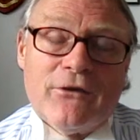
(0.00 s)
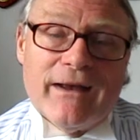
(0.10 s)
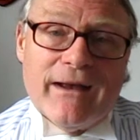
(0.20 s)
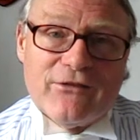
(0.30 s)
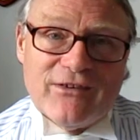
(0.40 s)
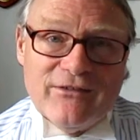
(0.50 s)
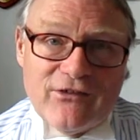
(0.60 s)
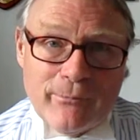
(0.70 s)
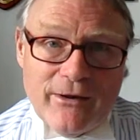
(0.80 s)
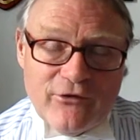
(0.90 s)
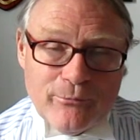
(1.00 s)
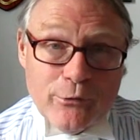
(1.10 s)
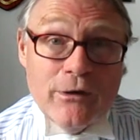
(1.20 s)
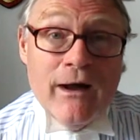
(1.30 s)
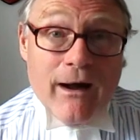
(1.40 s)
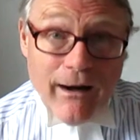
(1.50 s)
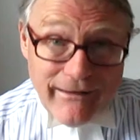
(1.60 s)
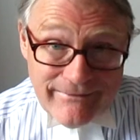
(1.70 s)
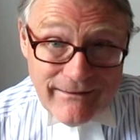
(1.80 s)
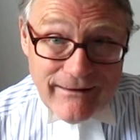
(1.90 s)
it as indispensable.
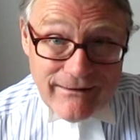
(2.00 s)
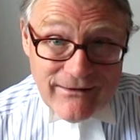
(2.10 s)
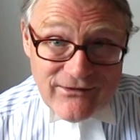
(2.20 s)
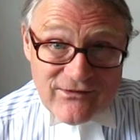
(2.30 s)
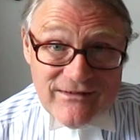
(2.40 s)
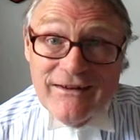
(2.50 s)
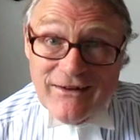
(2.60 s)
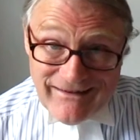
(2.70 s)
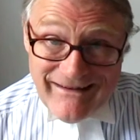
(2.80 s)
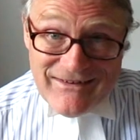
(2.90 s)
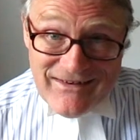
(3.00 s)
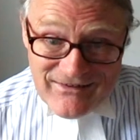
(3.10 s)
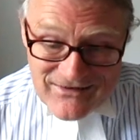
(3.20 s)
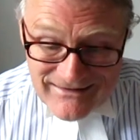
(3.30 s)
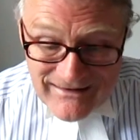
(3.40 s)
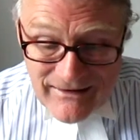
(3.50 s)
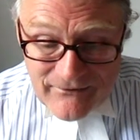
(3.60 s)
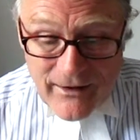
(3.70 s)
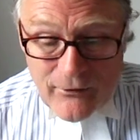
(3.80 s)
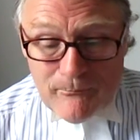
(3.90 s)
I think it is, and get it.
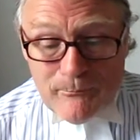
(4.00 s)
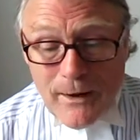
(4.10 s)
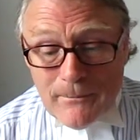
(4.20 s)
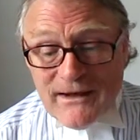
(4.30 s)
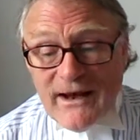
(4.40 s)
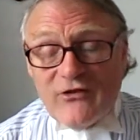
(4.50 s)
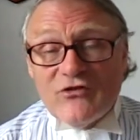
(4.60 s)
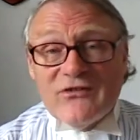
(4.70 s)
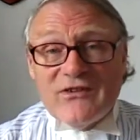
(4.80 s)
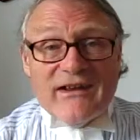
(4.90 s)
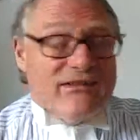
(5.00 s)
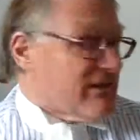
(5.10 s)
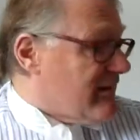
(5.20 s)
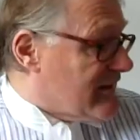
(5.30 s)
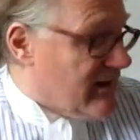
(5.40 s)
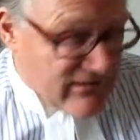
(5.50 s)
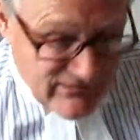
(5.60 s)
Now, the publication date, as I said, is